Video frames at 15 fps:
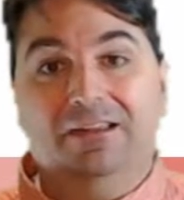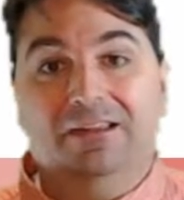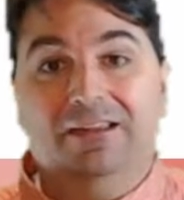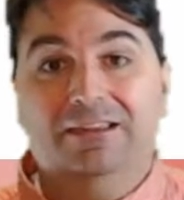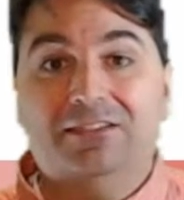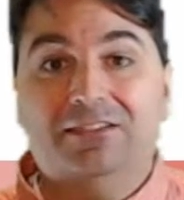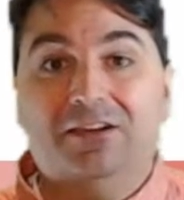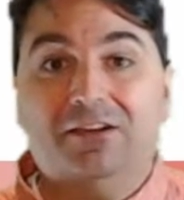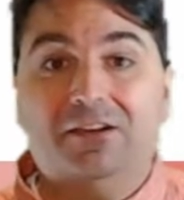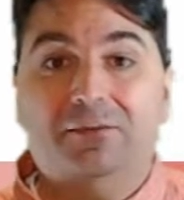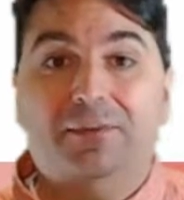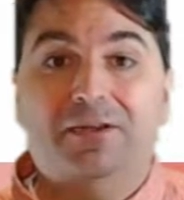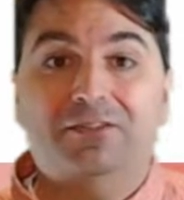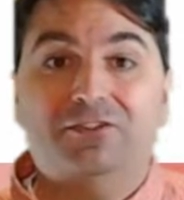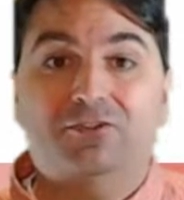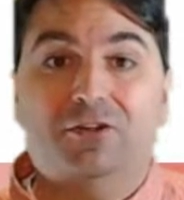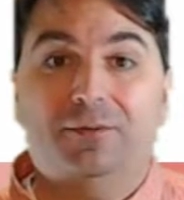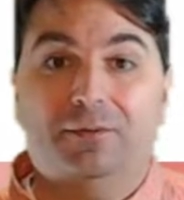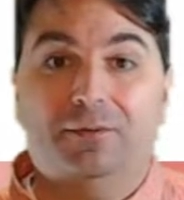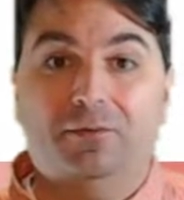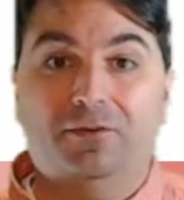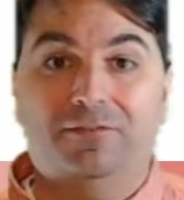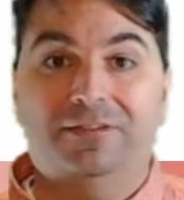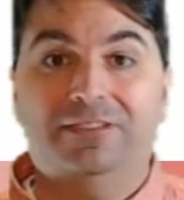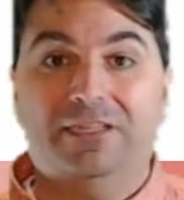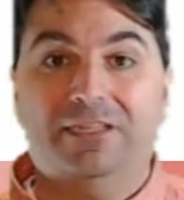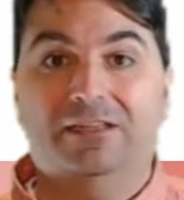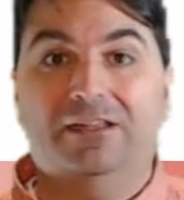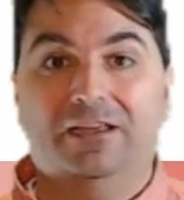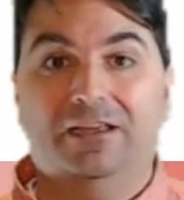he's talking about streaming movies
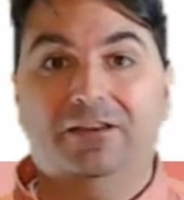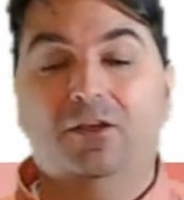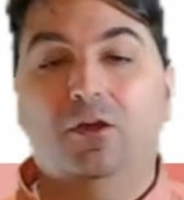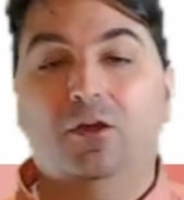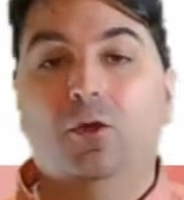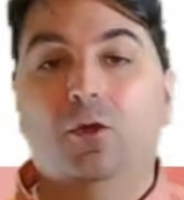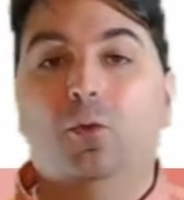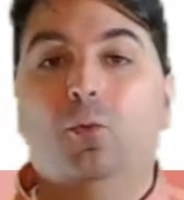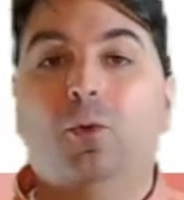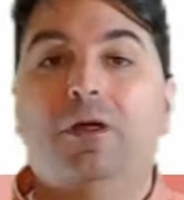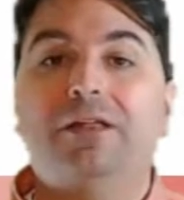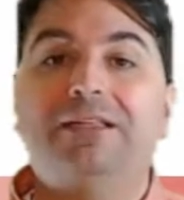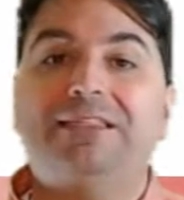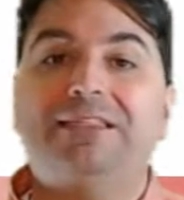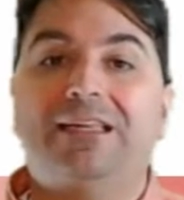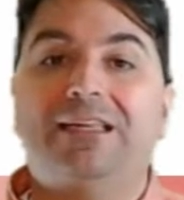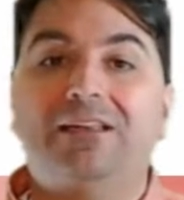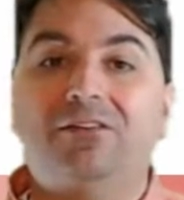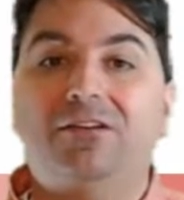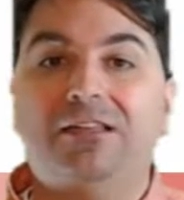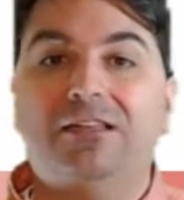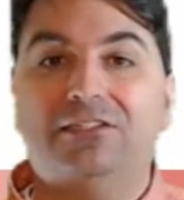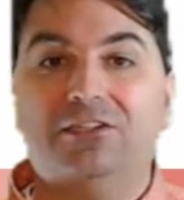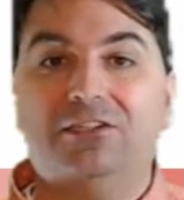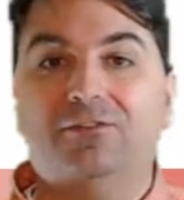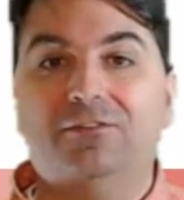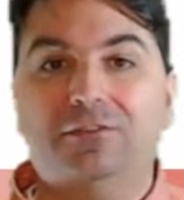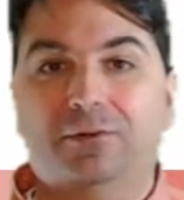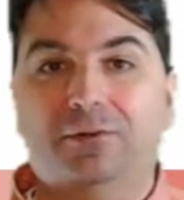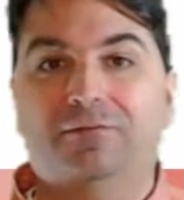online. Well, his internet
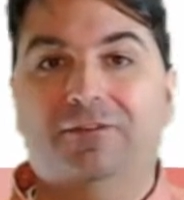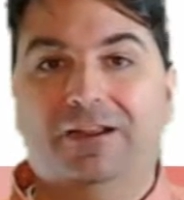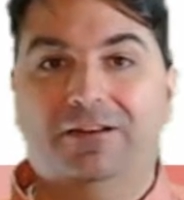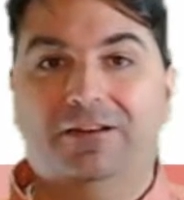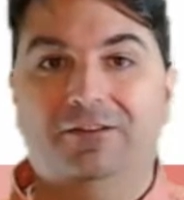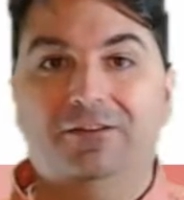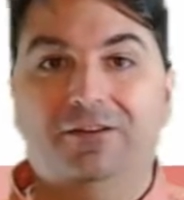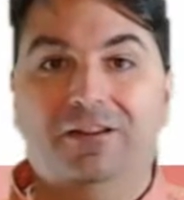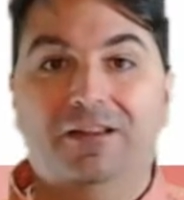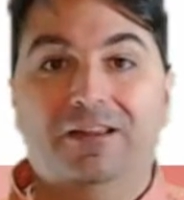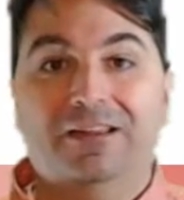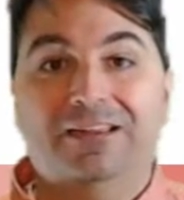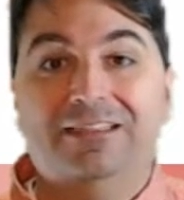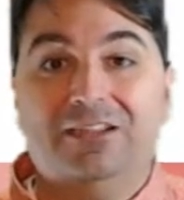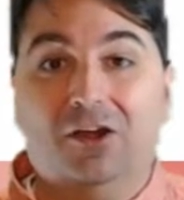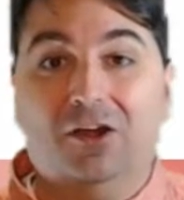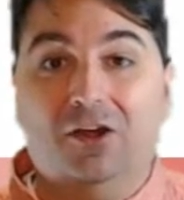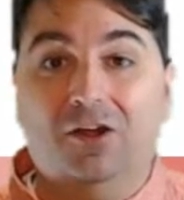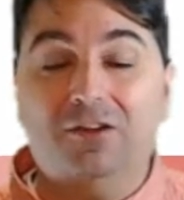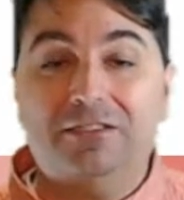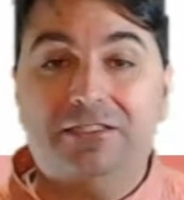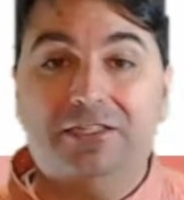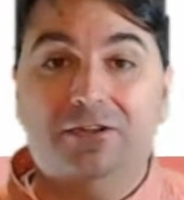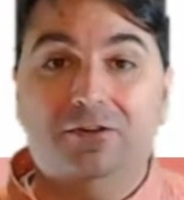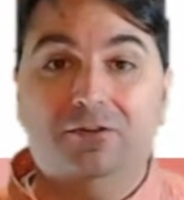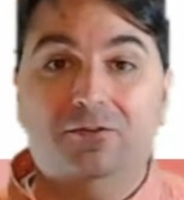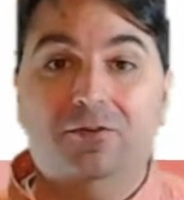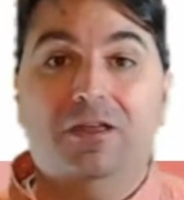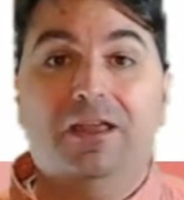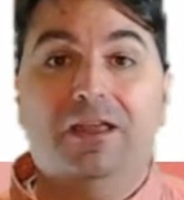service provider is
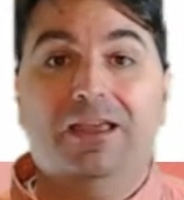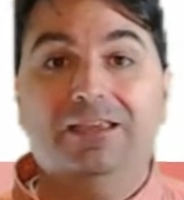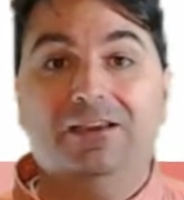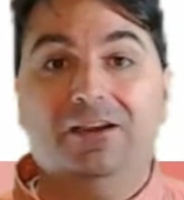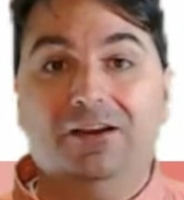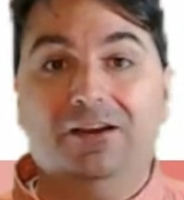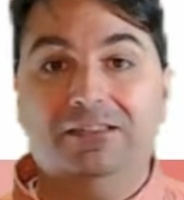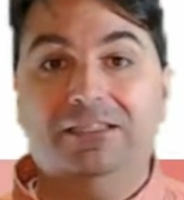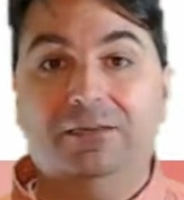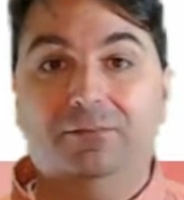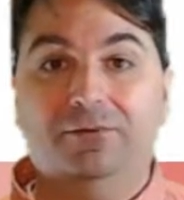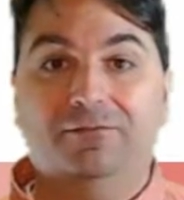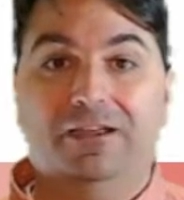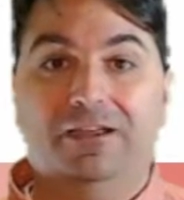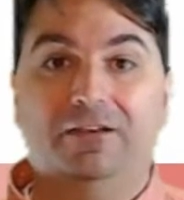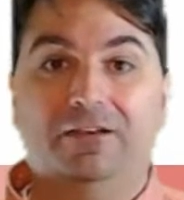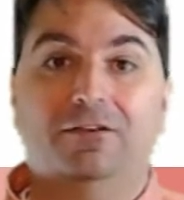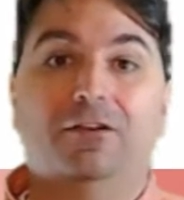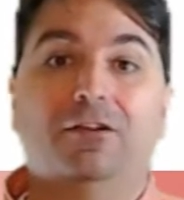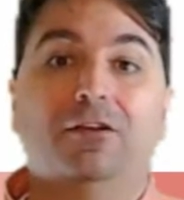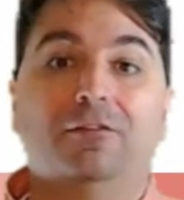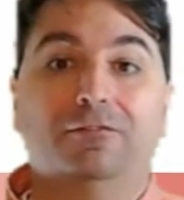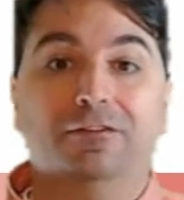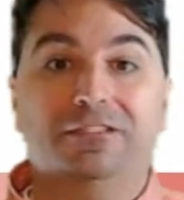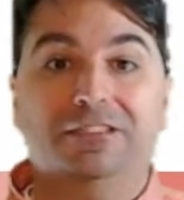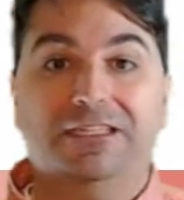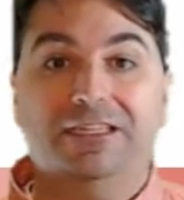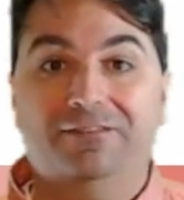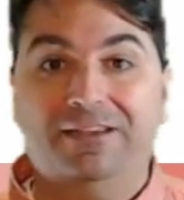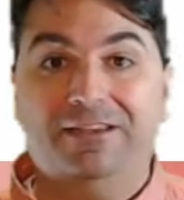also a content provider for
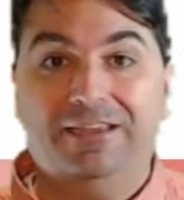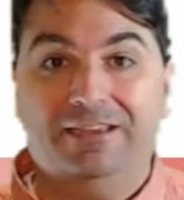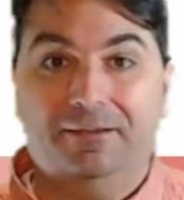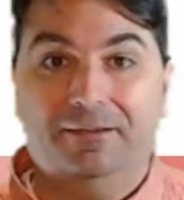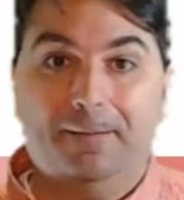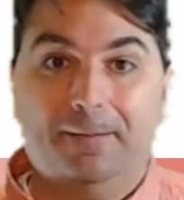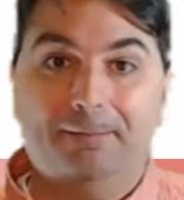TV.